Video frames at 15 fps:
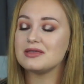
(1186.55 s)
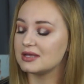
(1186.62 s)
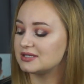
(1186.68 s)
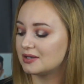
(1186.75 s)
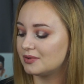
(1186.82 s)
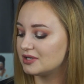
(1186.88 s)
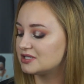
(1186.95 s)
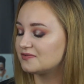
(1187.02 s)
That's
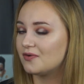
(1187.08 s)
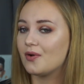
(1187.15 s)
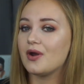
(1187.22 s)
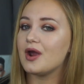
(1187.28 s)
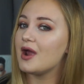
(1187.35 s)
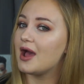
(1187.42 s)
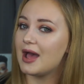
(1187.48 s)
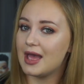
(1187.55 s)
not what it's for.
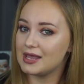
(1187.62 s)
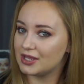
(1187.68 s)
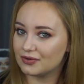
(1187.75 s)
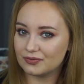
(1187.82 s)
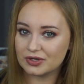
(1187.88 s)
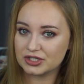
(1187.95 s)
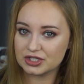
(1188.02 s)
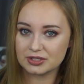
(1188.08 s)
I
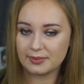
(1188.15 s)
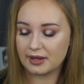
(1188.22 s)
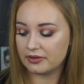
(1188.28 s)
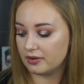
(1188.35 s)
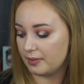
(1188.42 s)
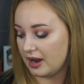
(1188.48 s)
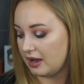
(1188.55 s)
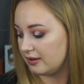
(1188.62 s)
can reach into my
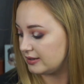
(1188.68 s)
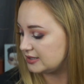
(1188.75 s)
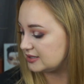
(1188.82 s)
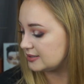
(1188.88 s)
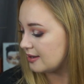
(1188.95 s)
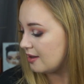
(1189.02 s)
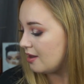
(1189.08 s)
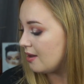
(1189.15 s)
other palettes.